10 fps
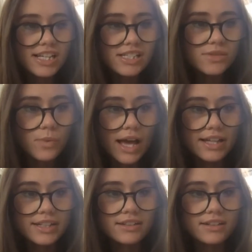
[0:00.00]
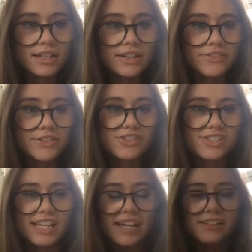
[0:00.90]
is, if you're
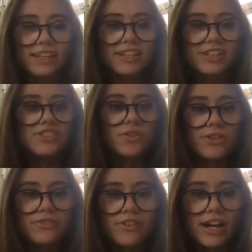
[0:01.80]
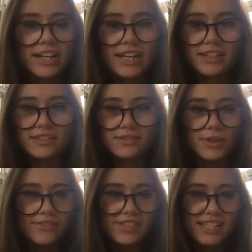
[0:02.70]
saying like you're sword fighting, we
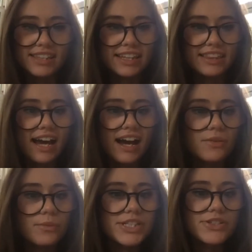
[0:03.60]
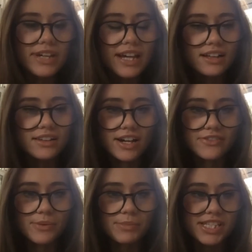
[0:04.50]
have a scene like that, we do get a lot of
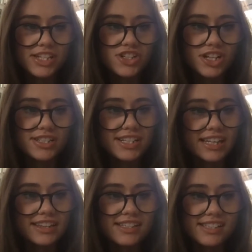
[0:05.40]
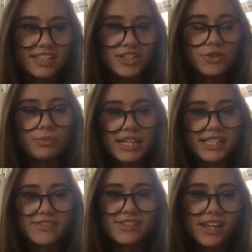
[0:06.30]
repetition to get the scene to a place
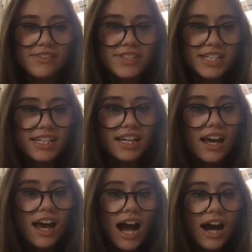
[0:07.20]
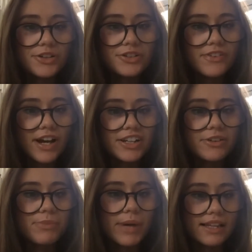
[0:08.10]
of safety. How do you find a
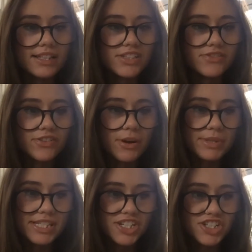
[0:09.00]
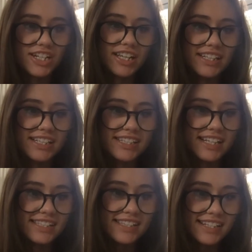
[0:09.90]
balance for repetition in these
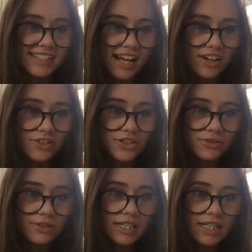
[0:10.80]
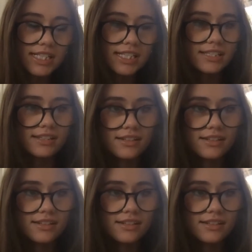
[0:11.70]
scenes that is not gratuitous?